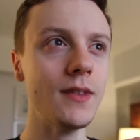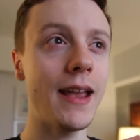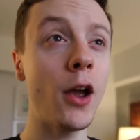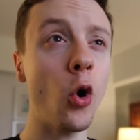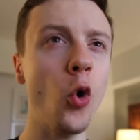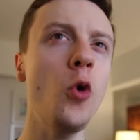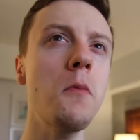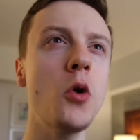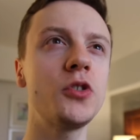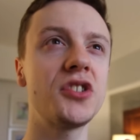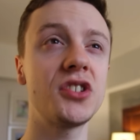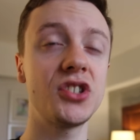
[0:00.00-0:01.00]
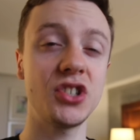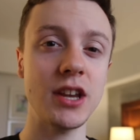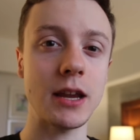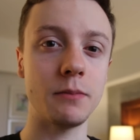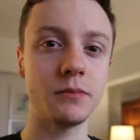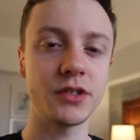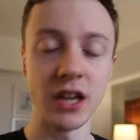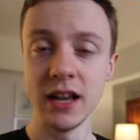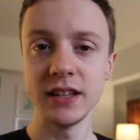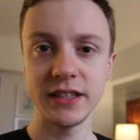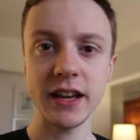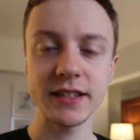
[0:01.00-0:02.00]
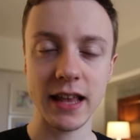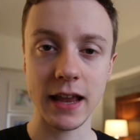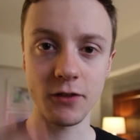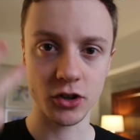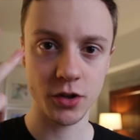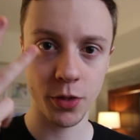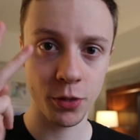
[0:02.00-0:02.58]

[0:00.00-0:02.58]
it almost seems, seeing as they're giving us